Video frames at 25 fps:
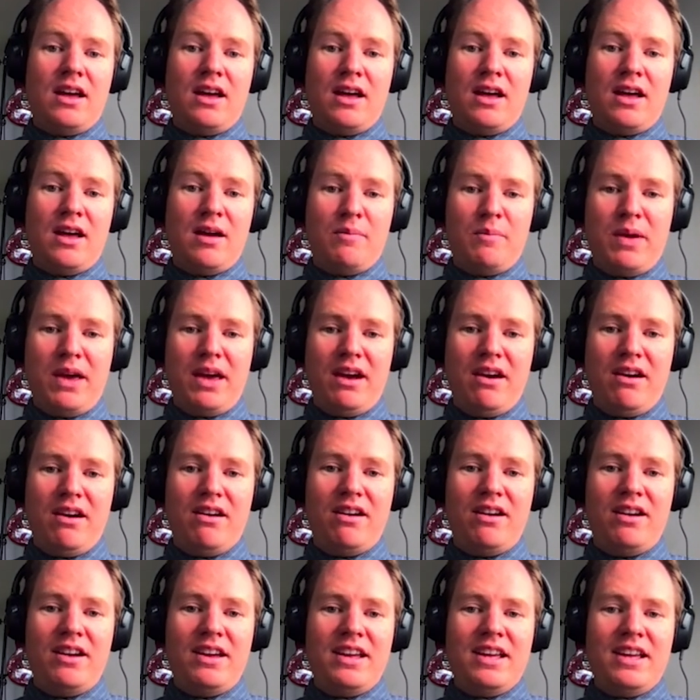
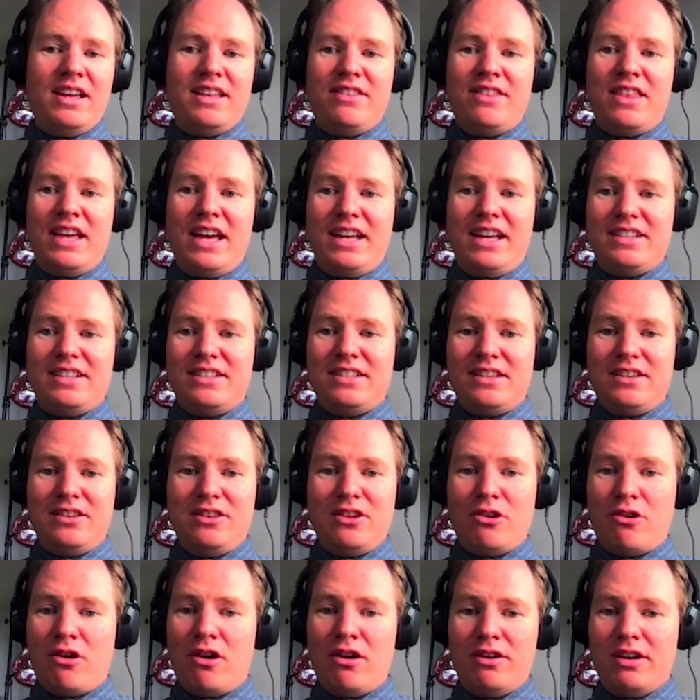pair that
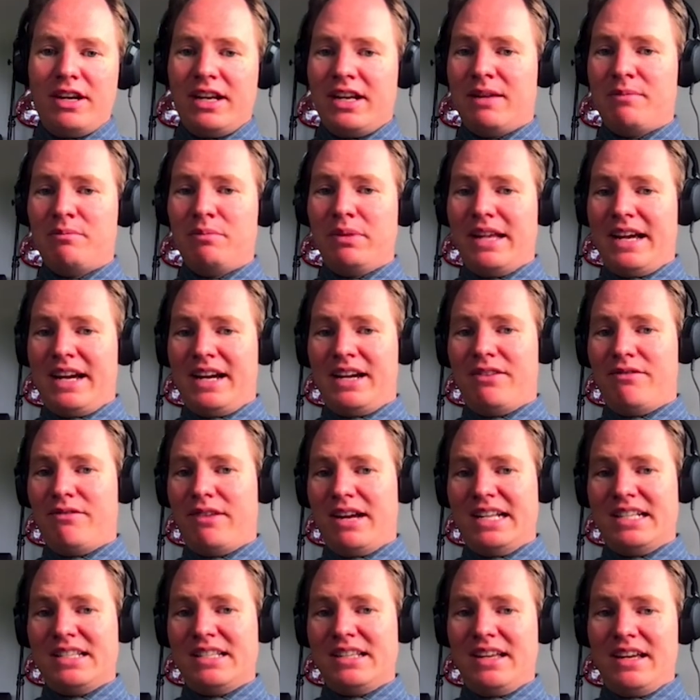there aren't any black and
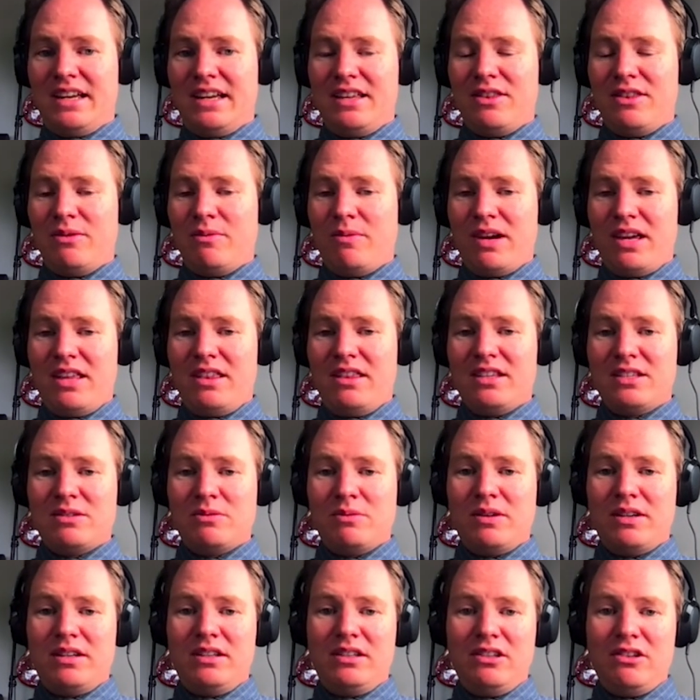reds like the way this
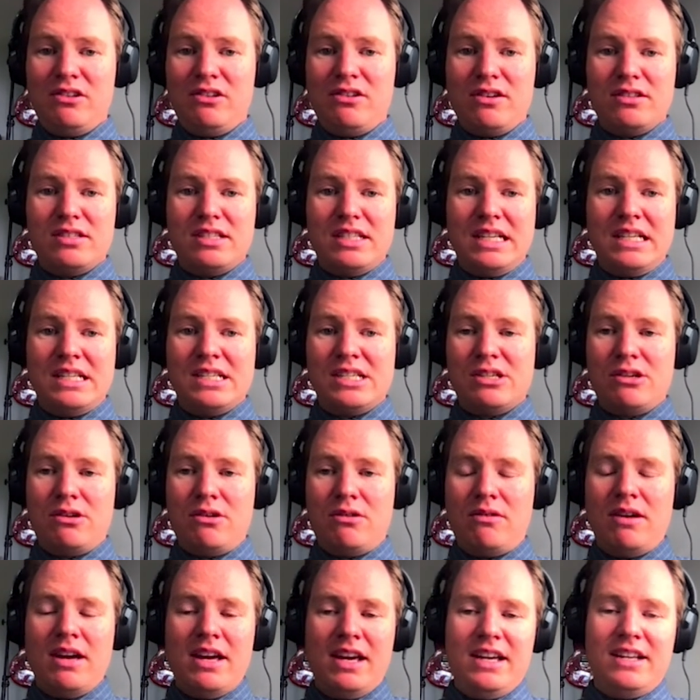one looks, and
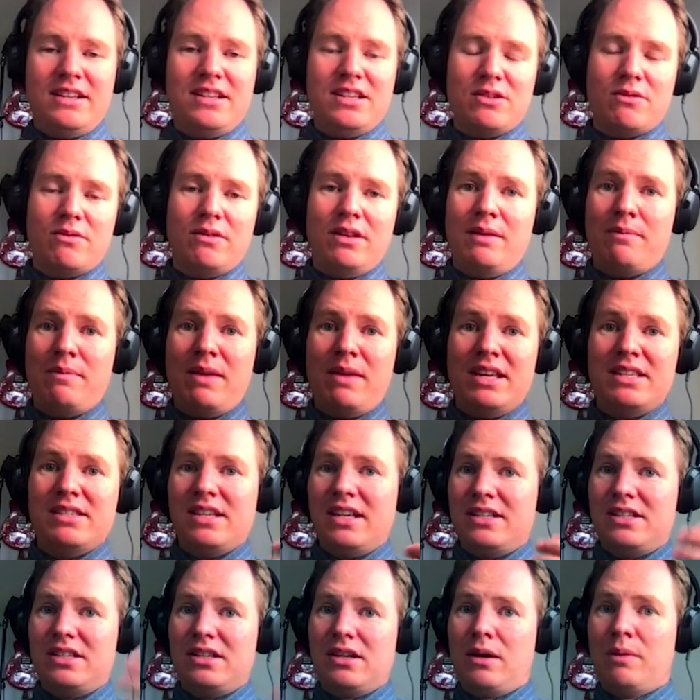so it doesn't really make
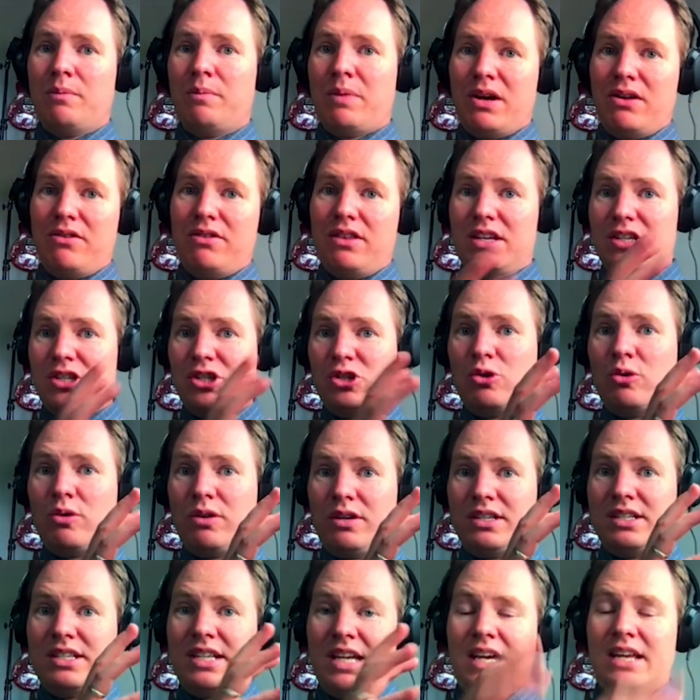sense to compare this
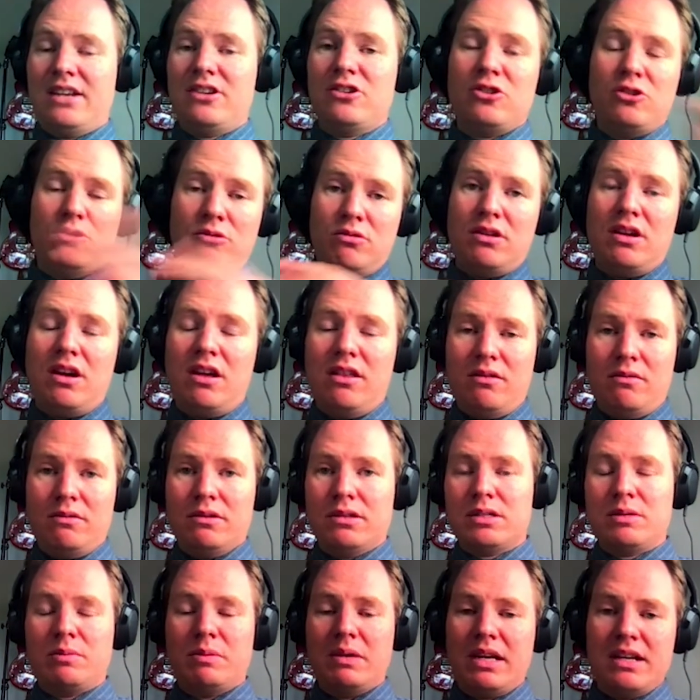Jordan 10 to the other
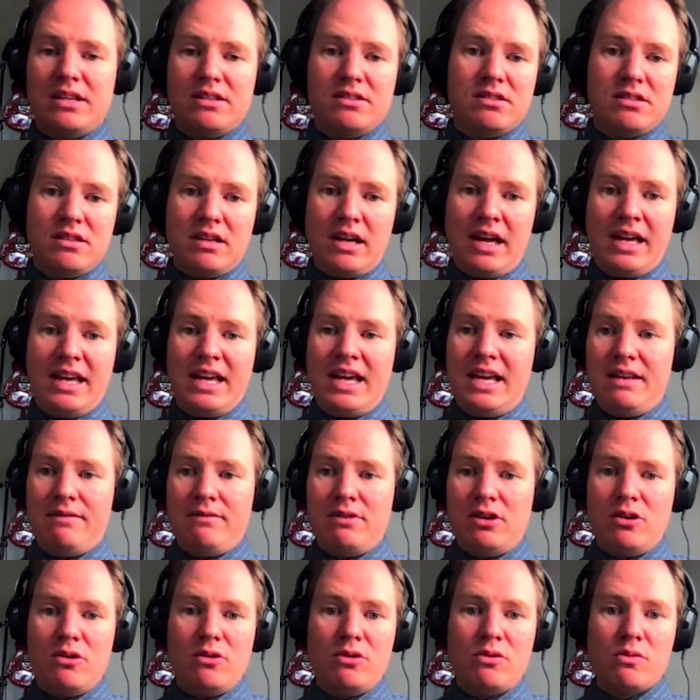ones because I can't even
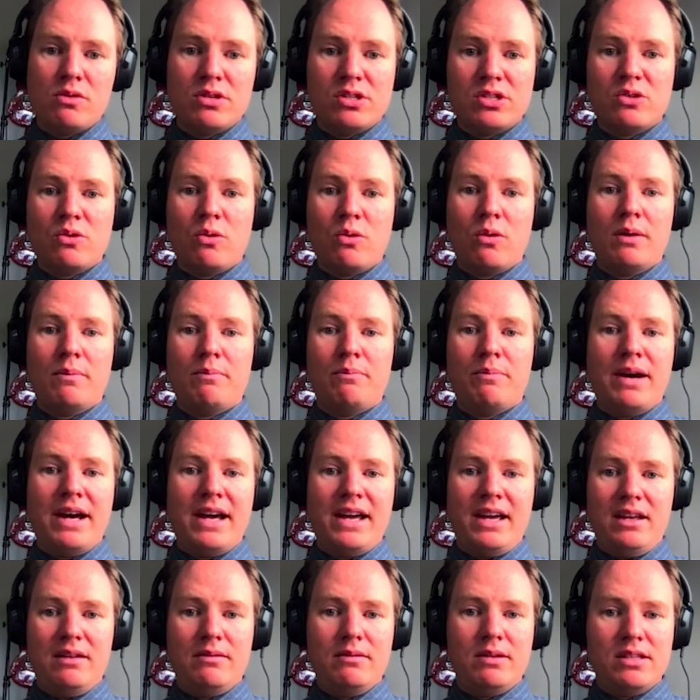go to a store and buy
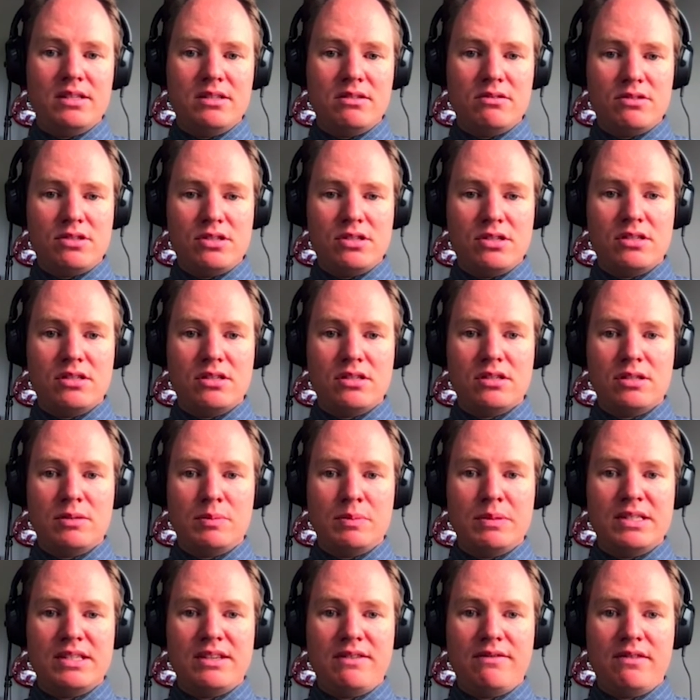it because it's just a
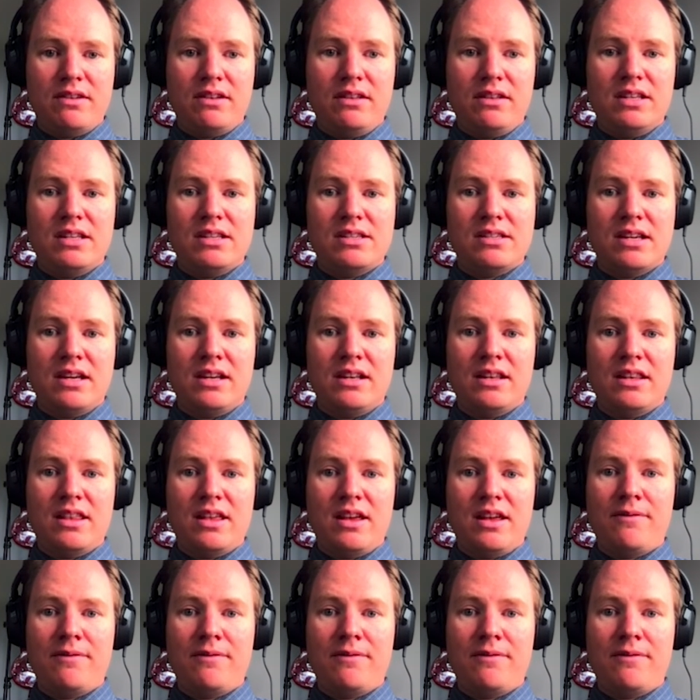specifically designed thing.